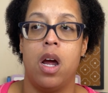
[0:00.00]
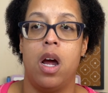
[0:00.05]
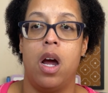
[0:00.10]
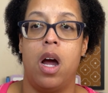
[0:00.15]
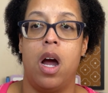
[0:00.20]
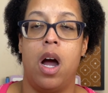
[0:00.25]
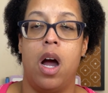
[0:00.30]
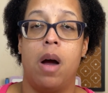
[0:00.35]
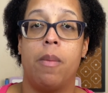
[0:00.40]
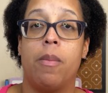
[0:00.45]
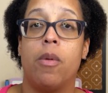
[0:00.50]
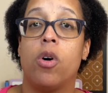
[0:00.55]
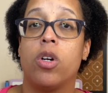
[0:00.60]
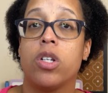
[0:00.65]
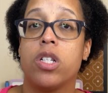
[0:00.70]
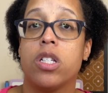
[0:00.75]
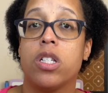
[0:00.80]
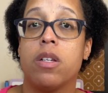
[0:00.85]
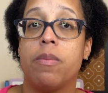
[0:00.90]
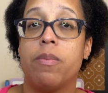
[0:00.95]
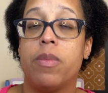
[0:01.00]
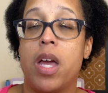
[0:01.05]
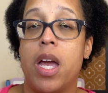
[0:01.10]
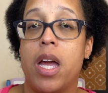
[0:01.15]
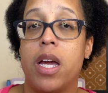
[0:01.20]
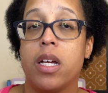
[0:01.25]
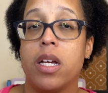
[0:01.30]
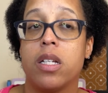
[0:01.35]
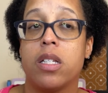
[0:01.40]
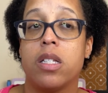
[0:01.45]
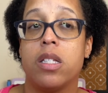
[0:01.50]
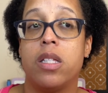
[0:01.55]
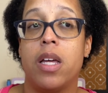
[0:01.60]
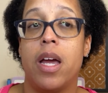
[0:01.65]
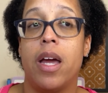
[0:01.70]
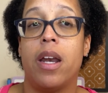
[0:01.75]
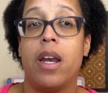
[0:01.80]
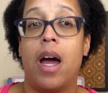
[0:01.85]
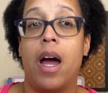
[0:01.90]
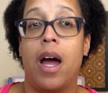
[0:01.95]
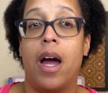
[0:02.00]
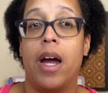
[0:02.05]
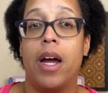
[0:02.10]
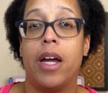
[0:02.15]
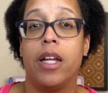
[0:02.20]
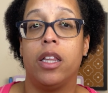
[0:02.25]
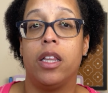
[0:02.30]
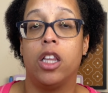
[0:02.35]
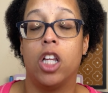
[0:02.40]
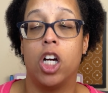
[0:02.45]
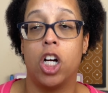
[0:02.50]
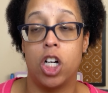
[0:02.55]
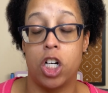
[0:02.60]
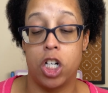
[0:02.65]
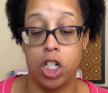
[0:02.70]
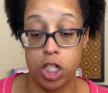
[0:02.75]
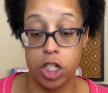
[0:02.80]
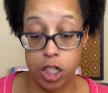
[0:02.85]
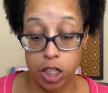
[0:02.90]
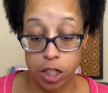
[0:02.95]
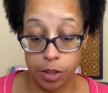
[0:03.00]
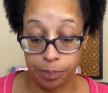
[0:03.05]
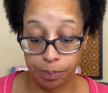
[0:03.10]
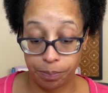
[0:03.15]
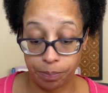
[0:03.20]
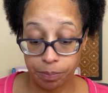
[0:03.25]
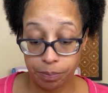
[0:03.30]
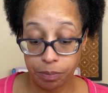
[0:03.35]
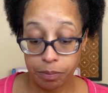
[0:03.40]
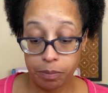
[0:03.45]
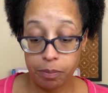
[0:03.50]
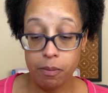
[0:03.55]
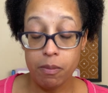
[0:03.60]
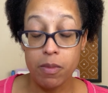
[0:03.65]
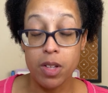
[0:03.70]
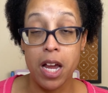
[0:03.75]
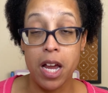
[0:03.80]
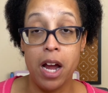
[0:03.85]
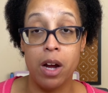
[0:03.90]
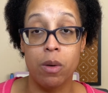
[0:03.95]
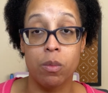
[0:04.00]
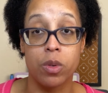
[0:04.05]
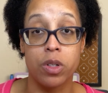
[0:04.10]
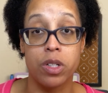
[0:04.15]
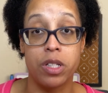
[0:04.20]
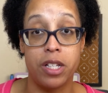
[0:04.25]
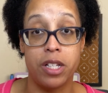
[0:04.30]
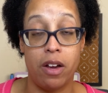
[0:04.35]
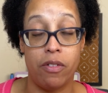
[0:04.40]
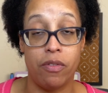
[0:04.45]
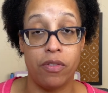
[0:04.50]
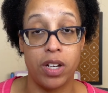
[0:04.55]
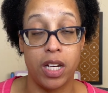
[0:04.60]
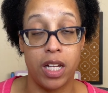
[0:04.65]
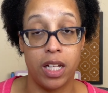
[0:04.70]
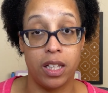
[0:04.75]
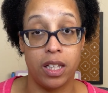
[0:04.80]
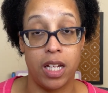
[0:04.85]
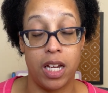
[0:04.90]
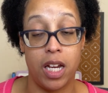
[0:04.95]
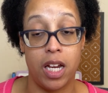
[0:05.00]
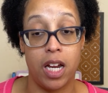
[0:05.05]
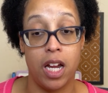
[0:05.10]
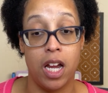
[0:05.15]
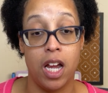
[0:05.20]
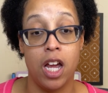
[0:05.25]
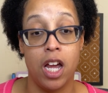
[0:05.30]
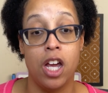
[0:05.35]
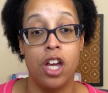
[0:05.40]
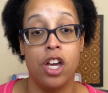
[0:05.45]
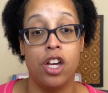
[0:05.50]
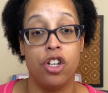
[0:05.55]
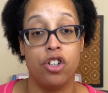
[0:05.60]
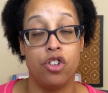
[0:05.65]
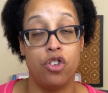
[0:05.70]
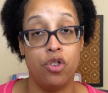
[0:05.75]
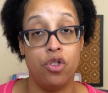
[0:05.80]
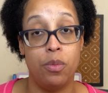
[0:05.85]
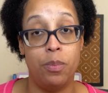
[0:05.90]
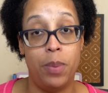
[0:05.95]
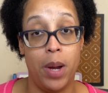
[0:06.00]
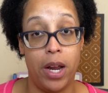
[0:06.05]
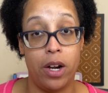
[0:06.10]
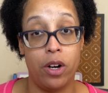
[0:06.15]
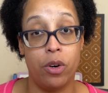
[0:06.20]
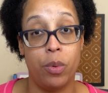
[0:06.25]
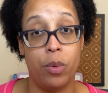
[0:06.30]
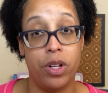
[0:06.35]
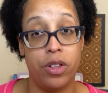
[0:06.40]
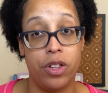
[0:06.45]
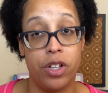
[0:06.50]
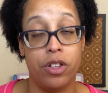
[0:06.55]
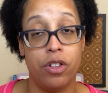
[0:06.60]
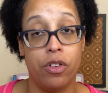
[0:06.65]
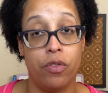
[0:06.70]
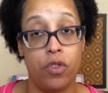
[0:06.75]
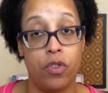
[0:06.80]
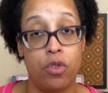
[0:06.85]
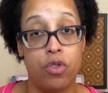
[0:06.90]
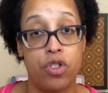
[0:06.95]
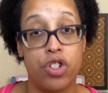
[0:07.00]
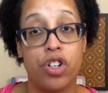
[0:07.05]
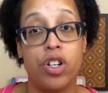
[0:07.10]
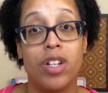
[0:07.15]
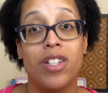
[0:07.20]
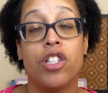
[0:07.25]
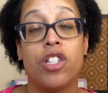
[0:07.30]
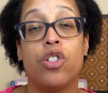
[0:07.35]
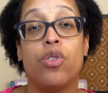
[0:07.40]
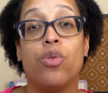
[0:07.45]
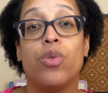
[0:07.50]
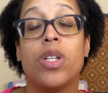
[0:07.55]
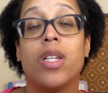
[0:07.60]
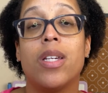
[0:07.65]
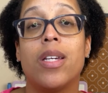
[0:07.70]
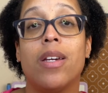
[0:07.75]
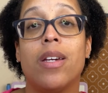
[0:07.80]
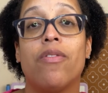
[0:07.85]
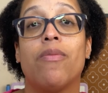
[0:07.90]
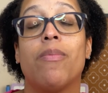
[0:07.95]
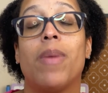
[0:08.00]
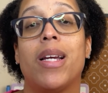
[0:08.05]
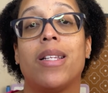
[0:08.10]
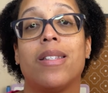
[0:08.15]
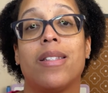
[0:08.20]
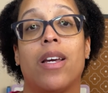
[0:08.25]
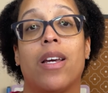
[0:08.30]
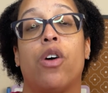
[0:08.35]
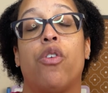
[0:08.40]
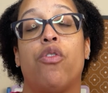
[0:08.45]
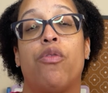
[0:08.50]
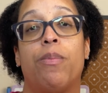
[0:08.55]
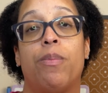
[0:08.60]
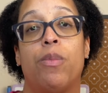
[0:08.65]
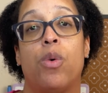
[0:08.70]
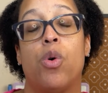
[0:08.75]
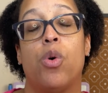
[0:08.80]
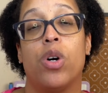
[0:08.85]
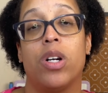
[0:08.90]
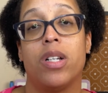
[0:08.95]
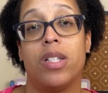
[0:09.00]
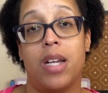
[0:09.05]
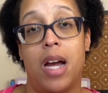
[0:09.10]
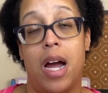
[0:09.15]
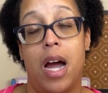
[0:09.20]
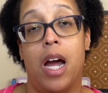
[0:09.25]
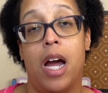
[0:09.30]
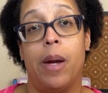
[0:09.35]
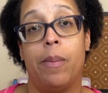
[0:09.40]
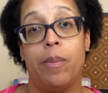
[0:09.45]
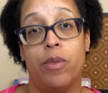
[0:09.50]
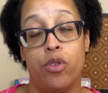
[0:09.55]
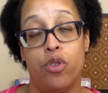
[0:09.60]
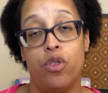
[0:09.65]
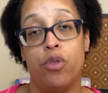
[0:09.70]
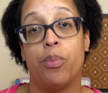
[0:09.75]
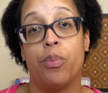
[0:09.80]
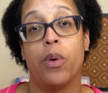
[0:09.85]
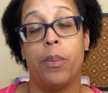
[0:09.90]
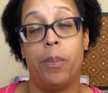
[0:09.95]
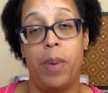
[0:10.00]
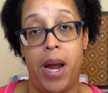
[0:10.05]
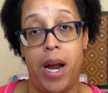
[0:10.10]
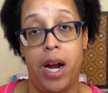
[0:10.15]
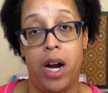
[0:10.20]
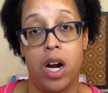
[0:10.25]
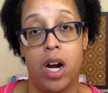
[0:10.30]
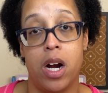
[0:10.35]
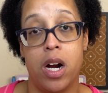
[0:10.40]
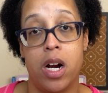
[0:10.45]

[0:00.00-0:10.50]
Onto some things that I learned and will definitely do better with in the future is to give myself more time to prepare.